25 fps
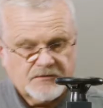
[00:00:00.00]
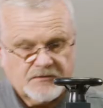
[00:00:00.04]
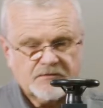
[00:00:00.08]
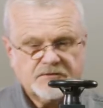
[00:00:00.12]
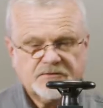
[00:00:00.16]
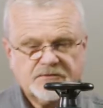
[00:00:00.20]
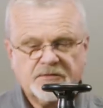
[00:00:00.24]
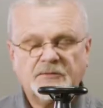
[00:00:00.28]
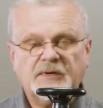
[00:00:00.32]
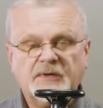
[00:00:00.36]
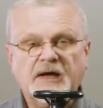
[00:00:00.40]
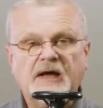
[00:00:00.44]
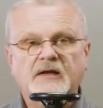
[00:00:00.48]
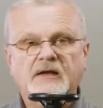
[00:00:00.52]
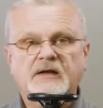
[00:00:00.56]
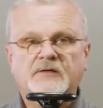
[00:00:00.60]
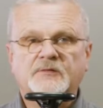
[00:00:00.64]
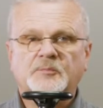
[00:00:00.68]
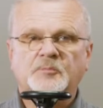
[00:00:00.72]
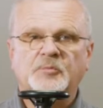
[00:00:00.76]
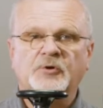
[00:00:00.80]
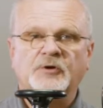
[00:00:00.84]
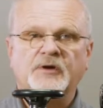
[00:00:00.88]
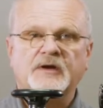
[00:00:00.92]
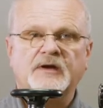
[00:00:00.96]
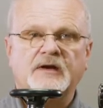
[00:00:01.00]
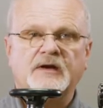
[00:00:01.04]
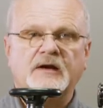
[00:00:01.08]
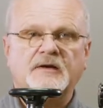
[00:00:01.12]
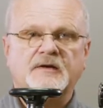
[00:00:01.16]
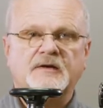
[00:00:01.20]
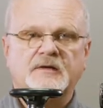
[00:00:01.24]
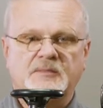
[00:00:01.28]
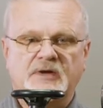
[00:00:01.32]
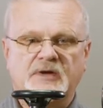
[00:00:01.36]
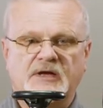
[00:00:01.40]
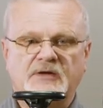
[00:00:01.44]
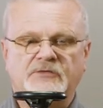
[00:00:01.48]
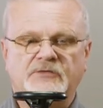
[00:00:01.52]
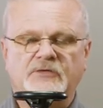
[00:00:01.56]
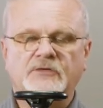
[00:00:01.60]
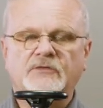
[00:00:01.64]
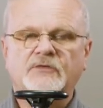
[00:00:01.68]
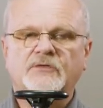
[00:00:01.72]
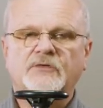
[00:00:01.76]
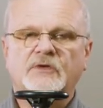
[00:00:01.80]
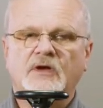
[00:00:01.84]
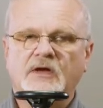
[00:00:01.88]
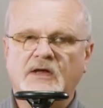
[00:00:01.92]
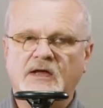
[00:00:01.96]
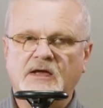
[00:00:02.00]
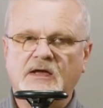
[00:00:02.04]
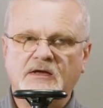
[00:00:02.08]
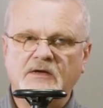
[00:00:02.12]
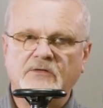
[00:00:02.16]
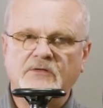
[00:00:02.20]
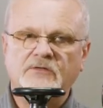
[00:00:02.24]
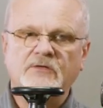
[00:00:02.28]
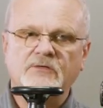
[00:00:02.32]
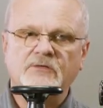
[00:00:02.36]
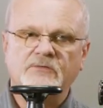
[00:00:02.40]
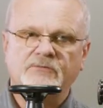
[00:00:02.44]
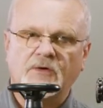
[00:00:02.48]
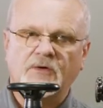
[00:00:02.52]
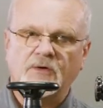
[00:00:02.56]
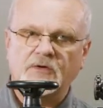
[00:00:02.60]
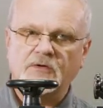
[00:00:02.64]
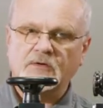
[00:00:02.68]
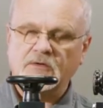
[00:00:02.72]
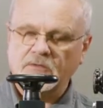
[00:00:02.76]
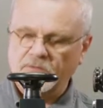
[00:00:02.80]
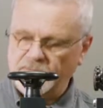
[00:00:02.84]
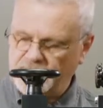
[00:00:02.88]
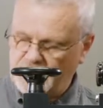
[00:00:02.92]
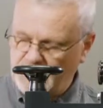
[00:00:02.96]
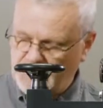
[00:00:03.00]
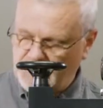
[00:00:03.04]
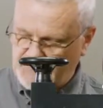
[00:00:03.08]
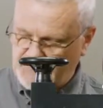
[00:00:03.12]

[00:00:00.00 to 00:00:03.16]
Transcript: So now let's put in our dimensions. Again, this is vertical, so